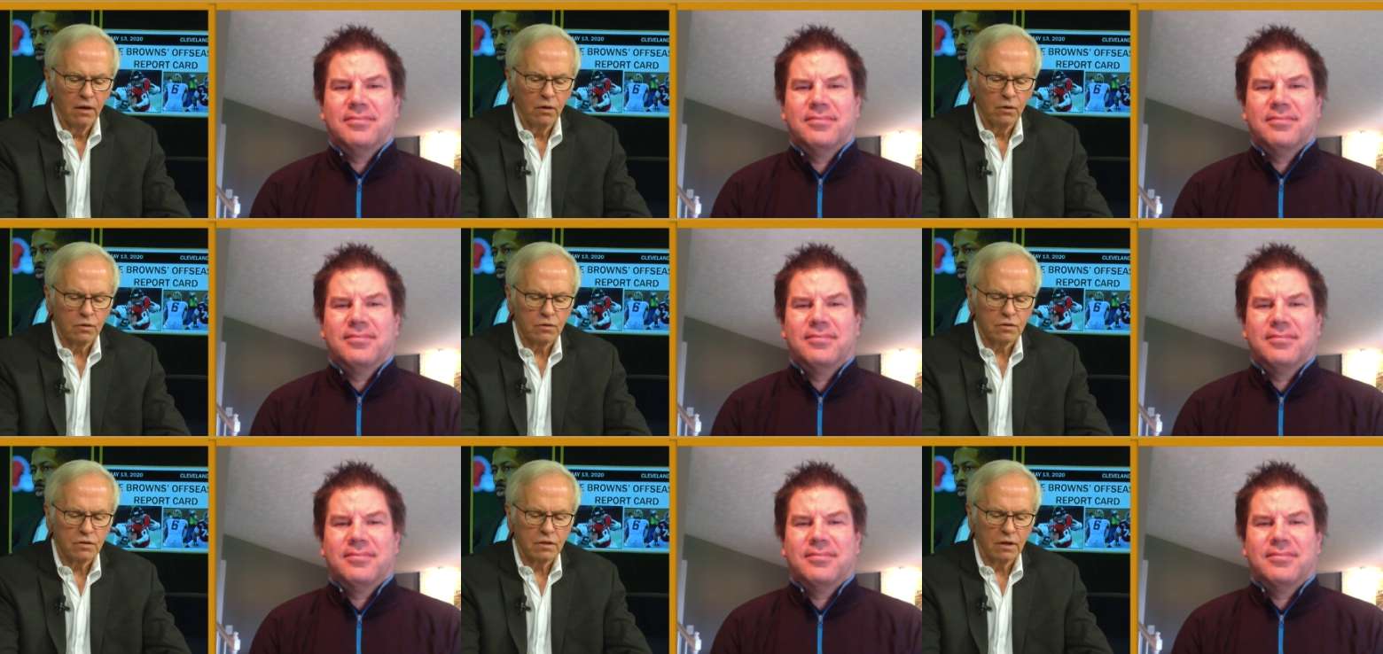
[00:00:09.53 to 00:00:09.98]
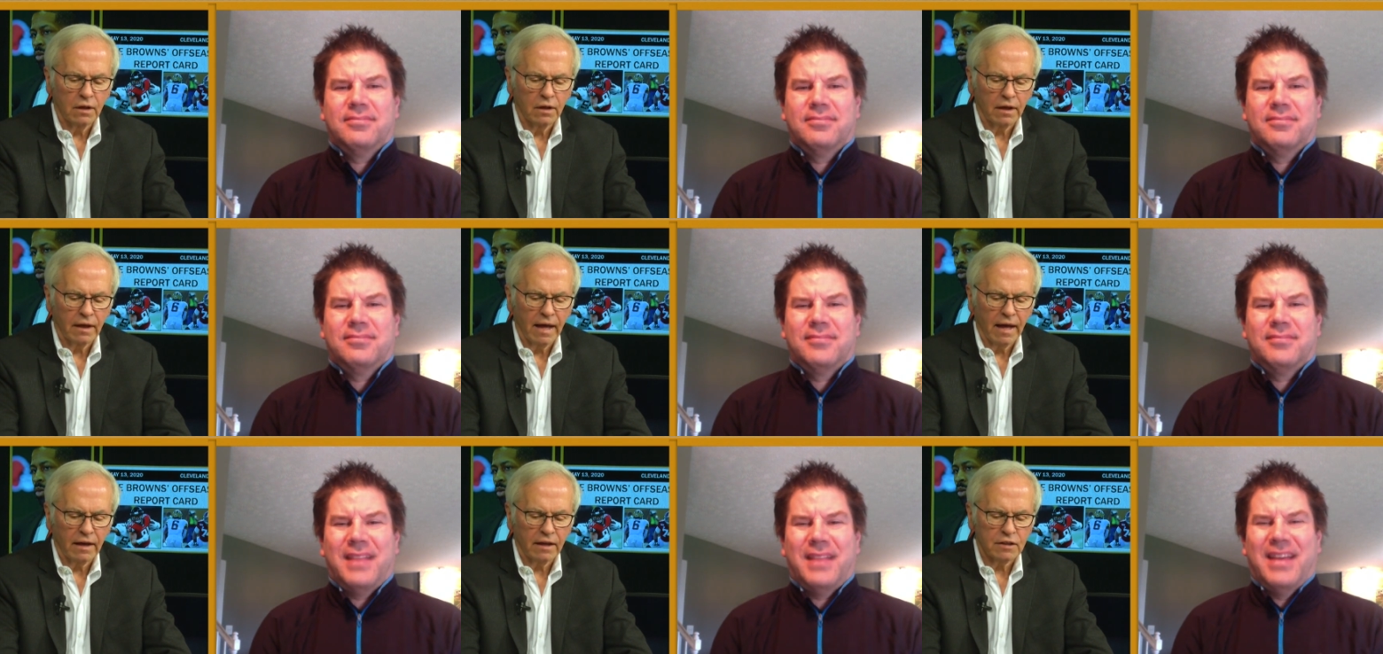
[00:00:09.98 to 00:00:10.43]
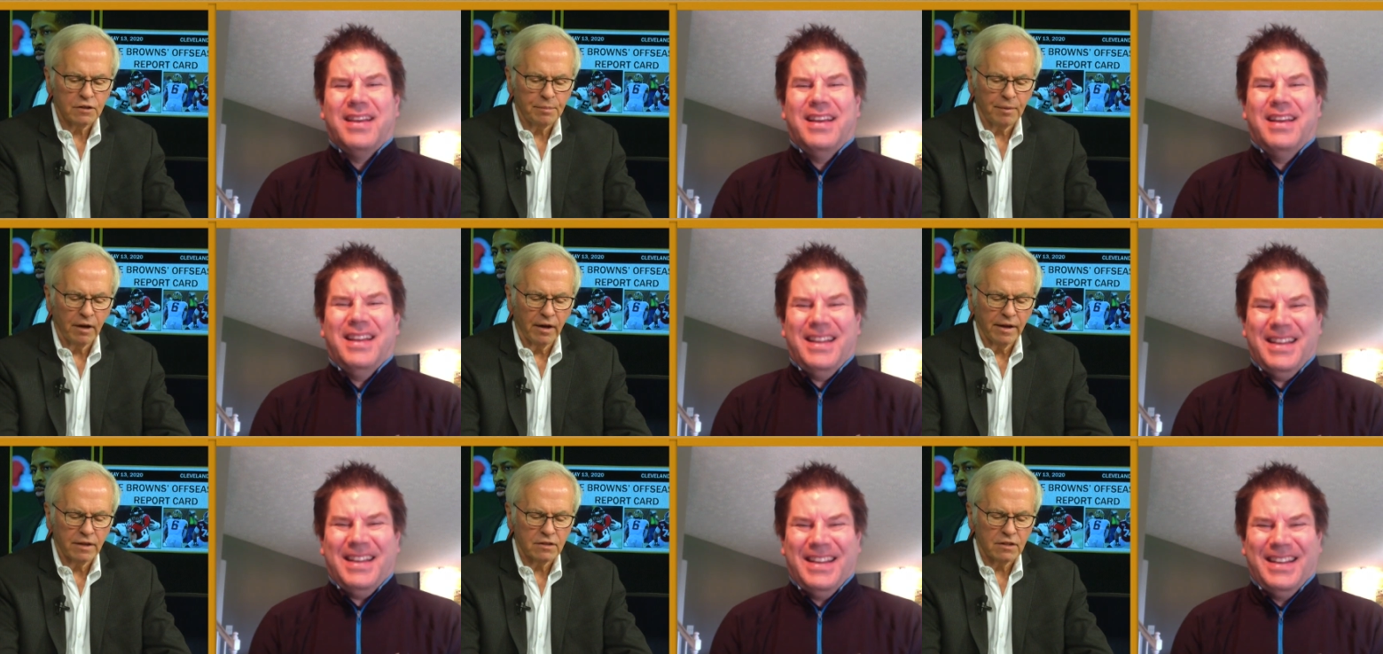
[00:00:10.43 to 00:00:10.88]
Speaker 1: who's uh, got
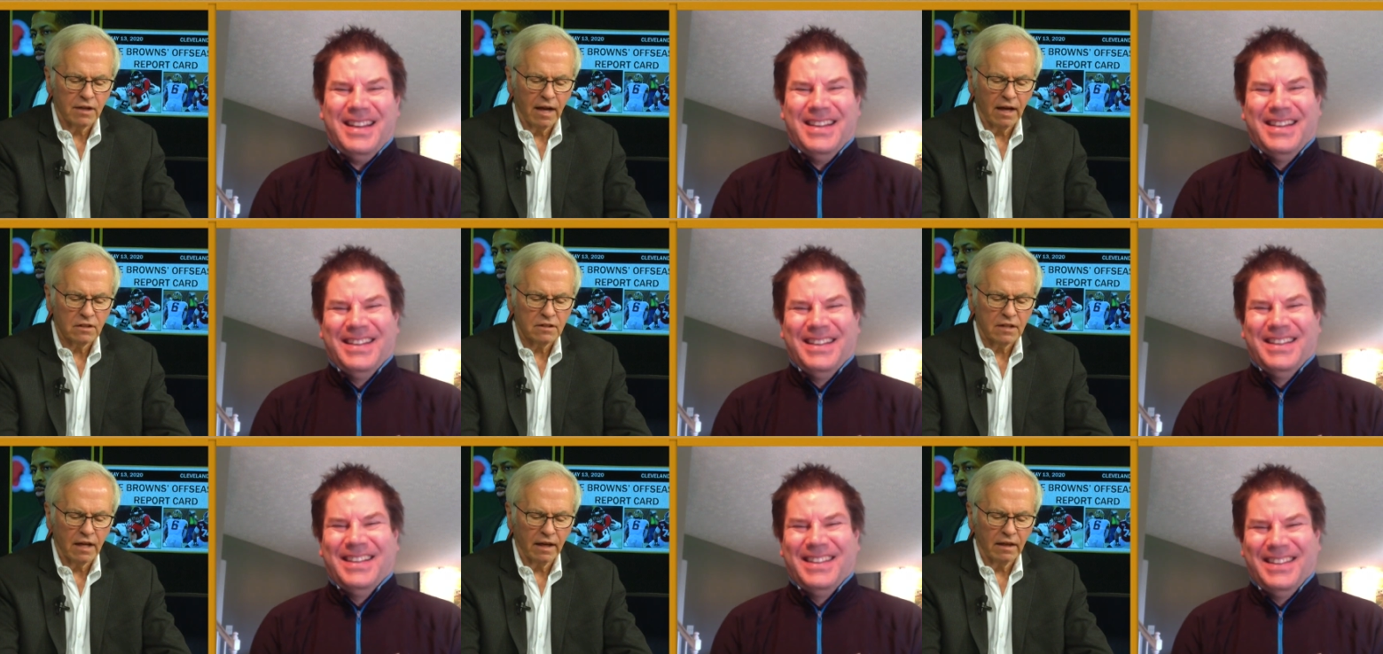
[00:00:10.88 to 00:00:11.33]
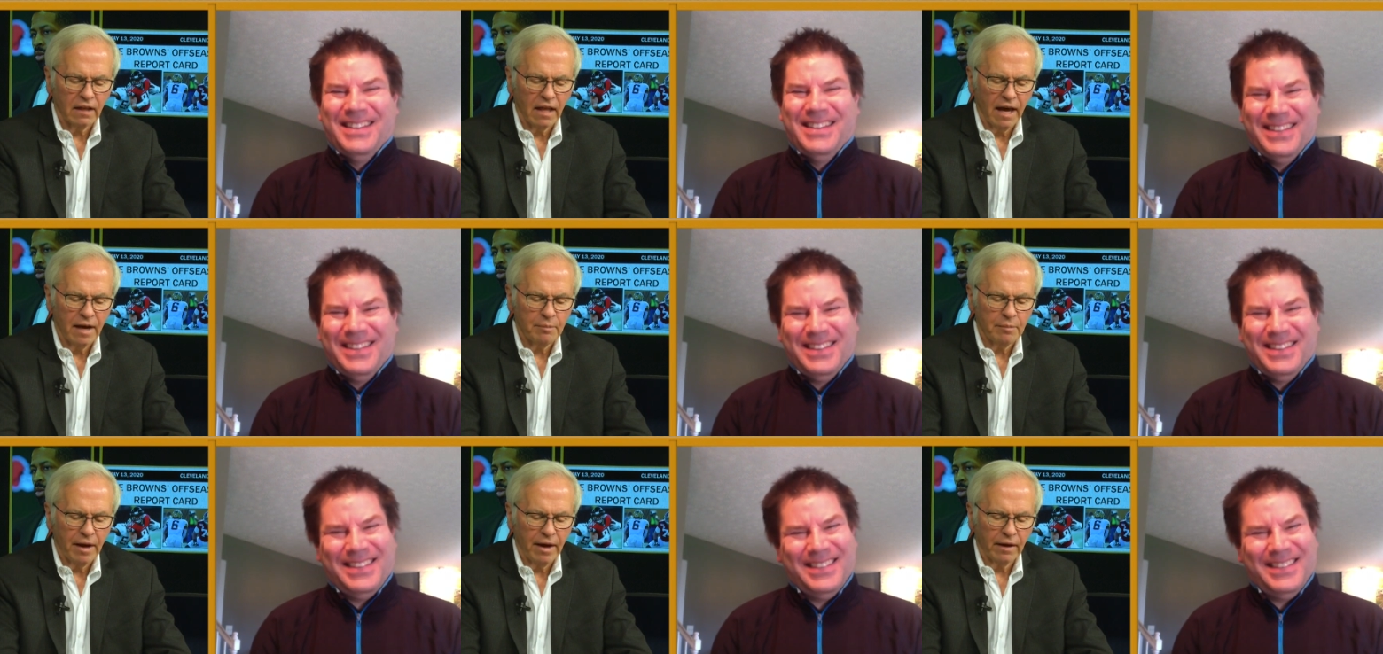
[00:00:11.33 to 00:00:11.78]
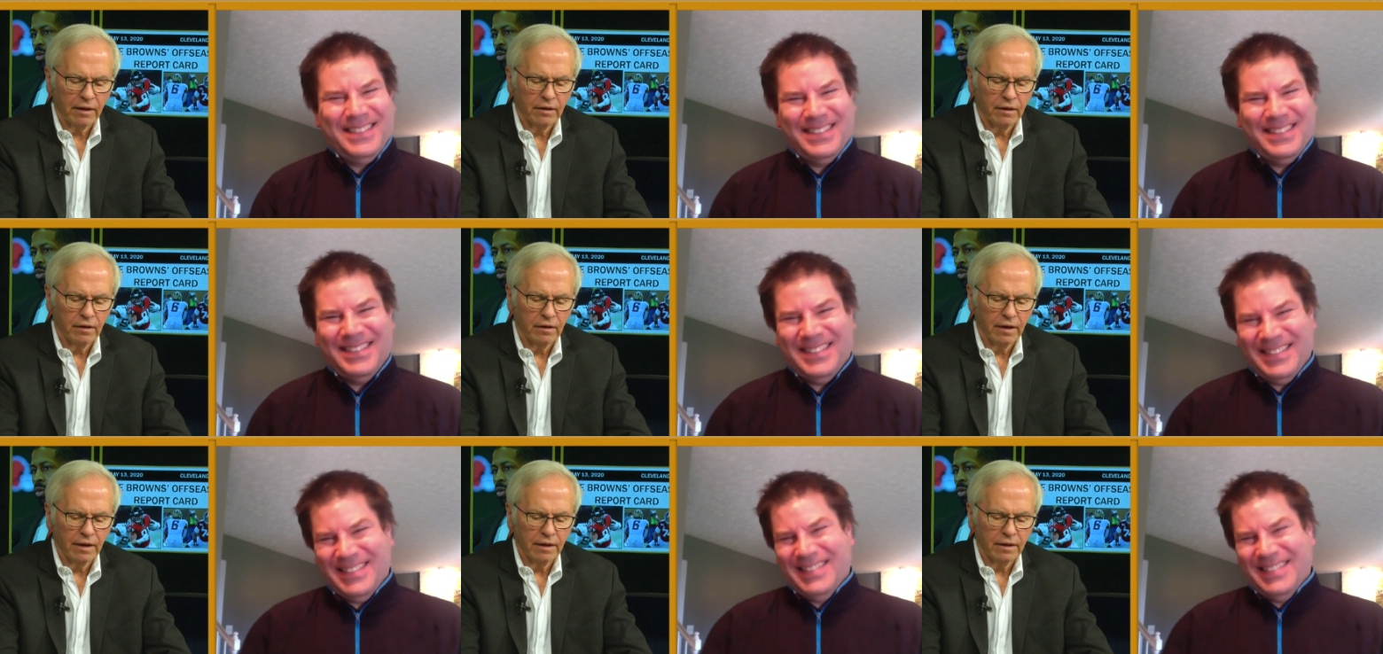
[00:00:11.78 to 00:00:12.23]
experience at outside
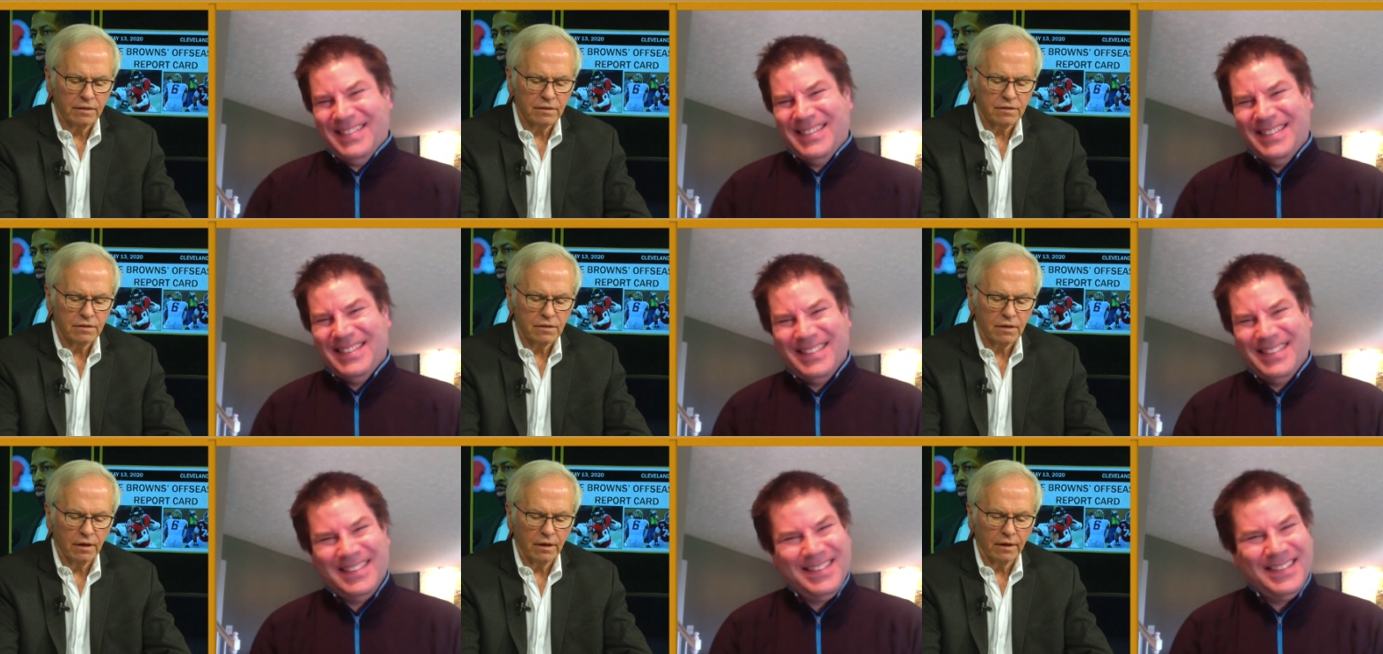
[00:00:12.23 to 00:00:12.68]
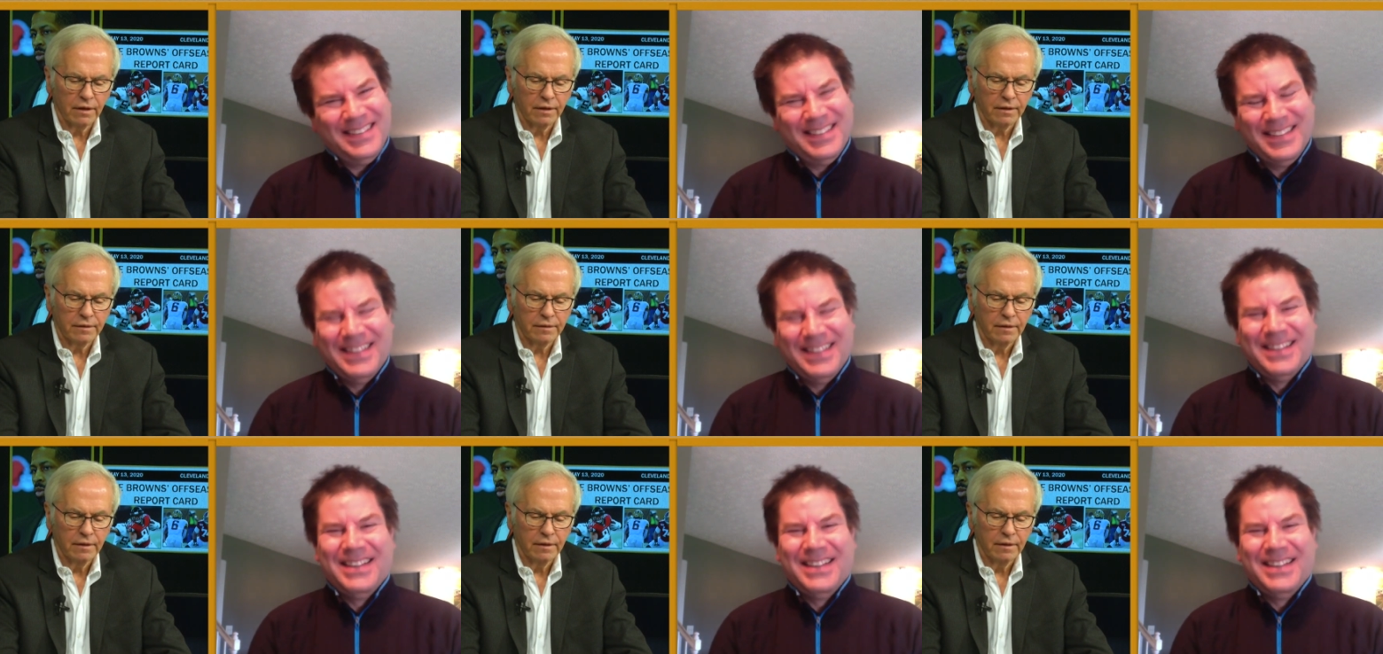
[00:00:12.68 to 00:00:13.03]
linebacker as, uh,